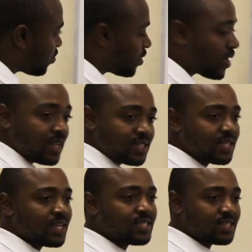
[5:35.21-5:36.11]
what will
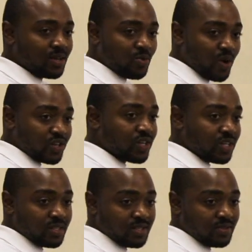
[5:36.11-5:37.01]
answer that is the
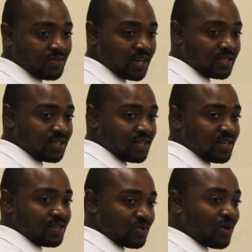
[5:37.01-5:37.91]
questions, right?
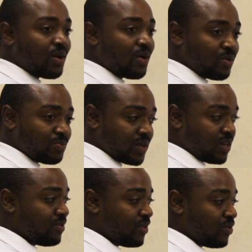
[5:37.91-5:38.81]
So I'll
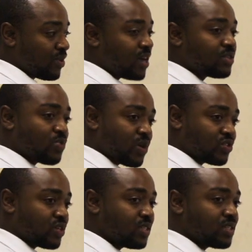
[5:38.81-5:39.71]
be giving you guys
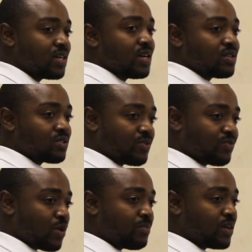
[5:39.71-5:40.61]
questions.
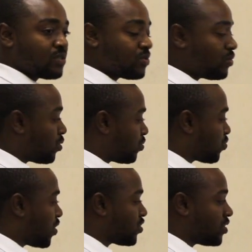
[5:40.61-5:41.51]
So from
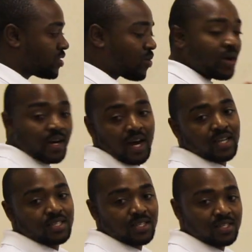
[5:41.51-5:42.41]
those questions, I
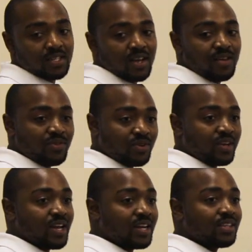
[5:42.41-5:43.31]
want answers. If
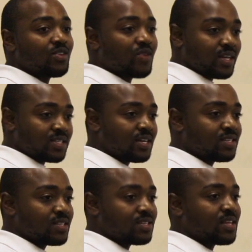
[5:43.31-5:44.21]
you're getting the right
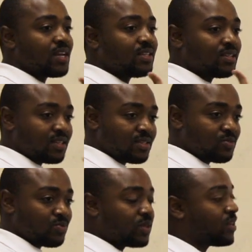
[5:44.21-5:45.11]
answers, then
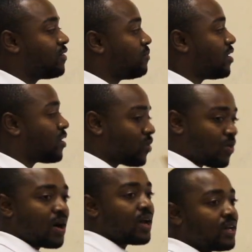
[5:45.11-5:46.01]
this will give me a
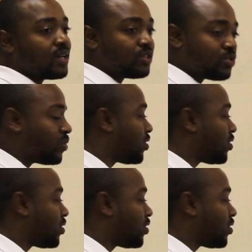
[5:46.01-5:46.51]
go ahead in